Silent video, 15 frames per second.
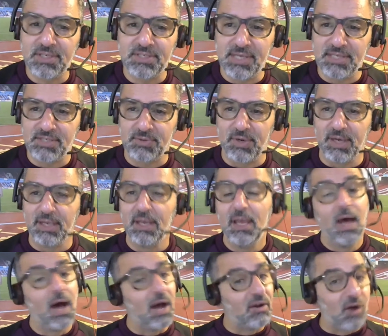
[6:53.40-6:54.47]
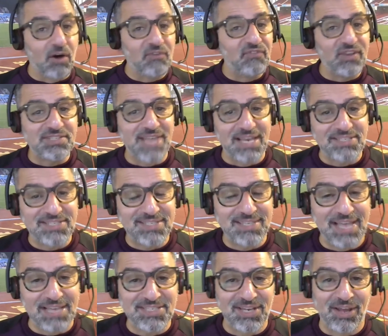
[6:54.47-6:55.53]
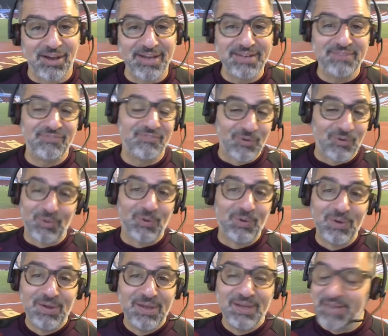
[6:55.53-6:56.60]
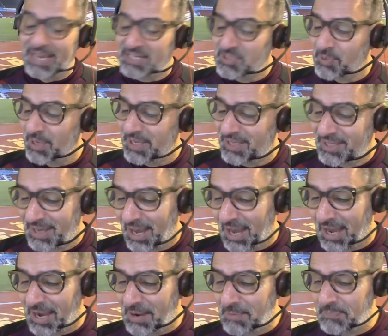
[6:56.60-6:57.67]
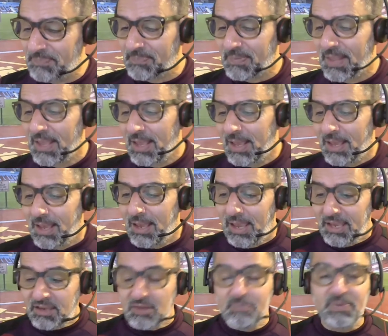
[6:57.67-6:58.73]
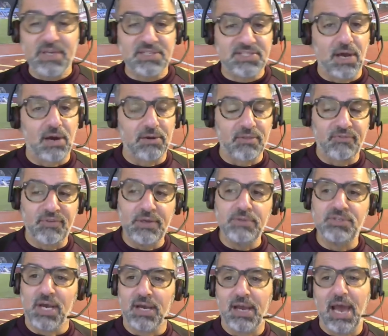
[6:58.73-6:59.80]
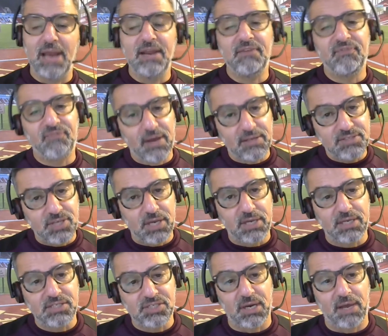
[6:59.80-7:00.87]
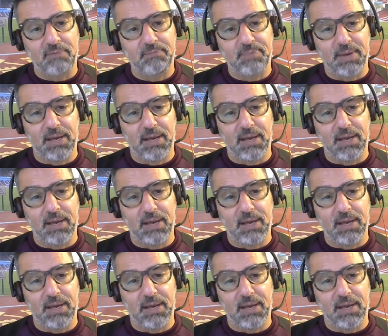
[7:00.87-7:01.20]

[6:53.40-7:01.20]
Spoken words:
success rate. I've got to fix that slide for next week. He could be a star of the future, and if Turkish club